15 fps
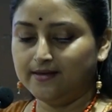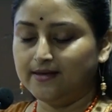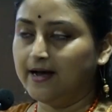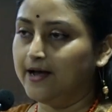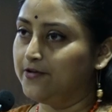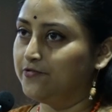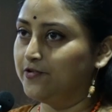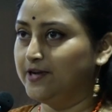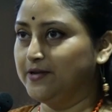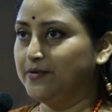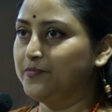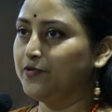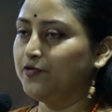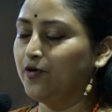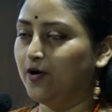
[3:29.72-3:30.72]
I welcome
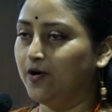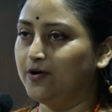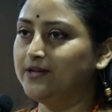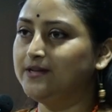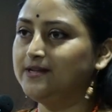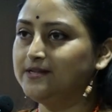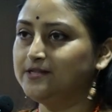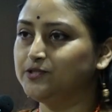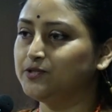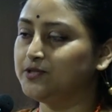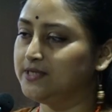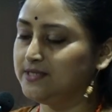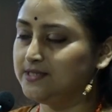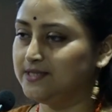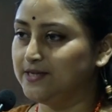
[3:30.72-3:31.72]
you all to
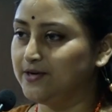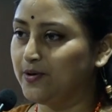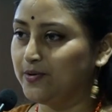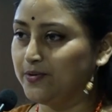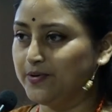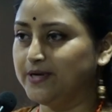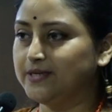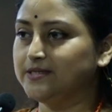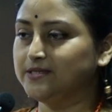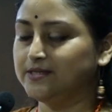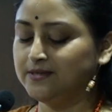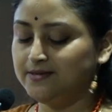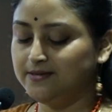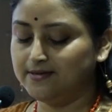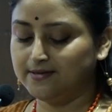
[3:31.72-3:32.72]
this
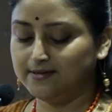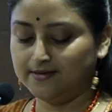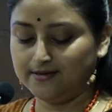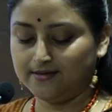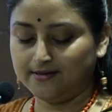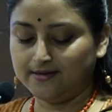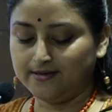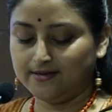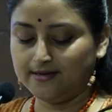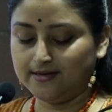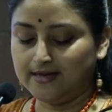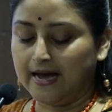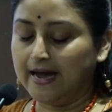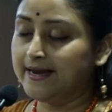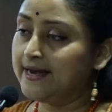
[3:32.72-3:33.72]
inauguration.
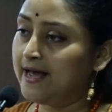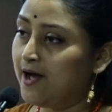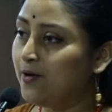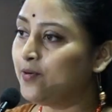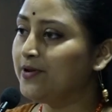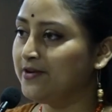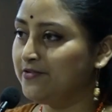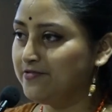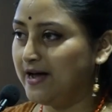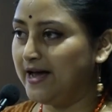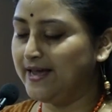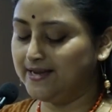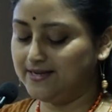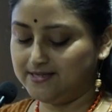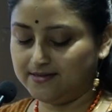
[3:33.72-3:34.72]
I now
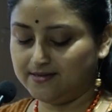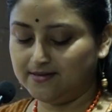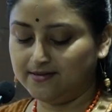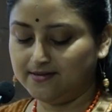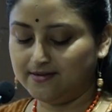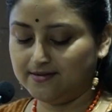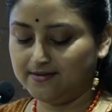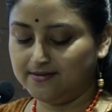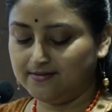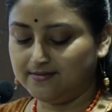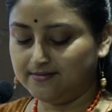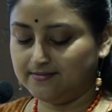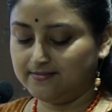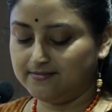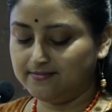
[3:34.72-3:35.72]
invite
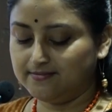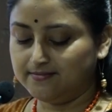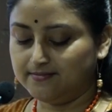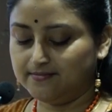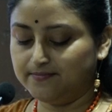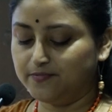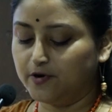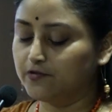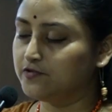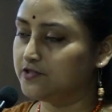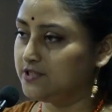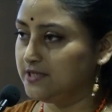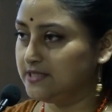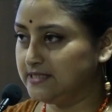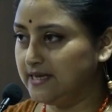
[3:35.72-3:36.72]

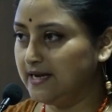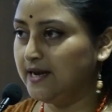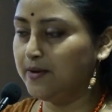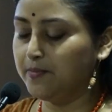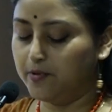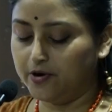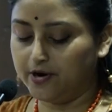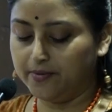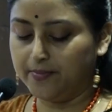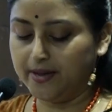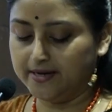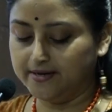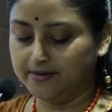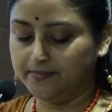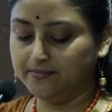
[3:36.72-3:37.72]
Professor Sheila Bora
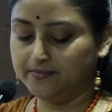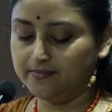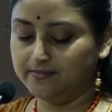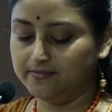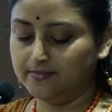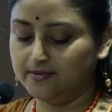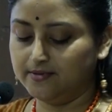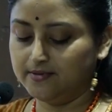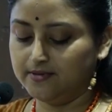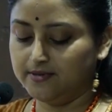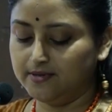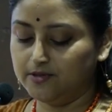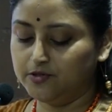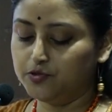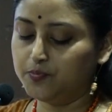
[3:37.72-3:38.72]
Madam
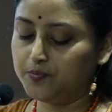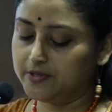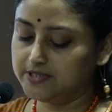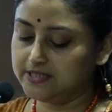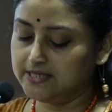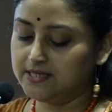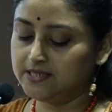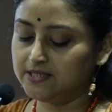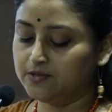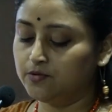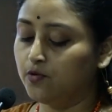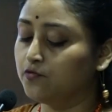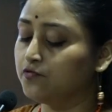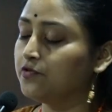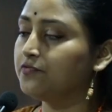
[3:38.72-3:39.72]
to present an
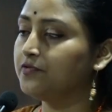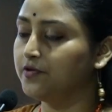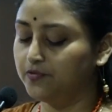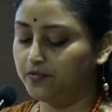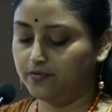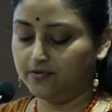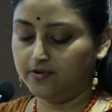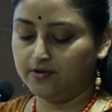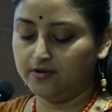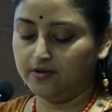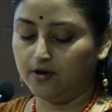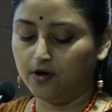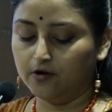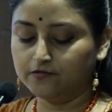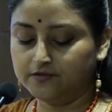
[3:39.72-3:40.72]
overview
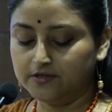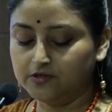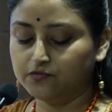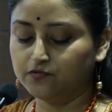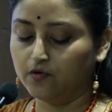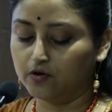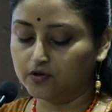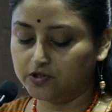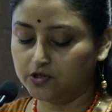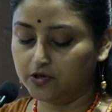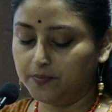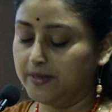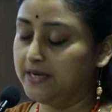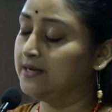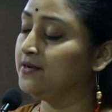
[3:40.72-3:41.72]
of this
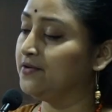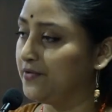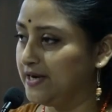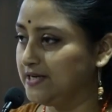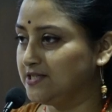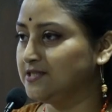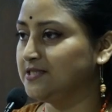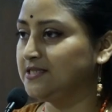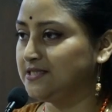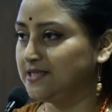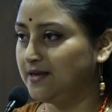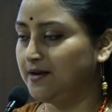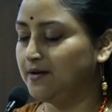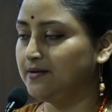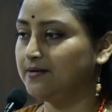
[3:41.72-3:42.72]
workshop in greater
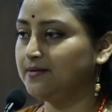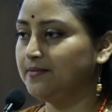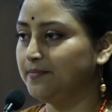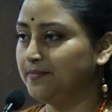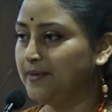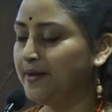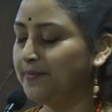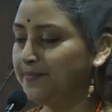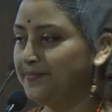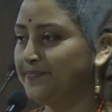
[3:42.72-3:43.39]
detail. Ma'am.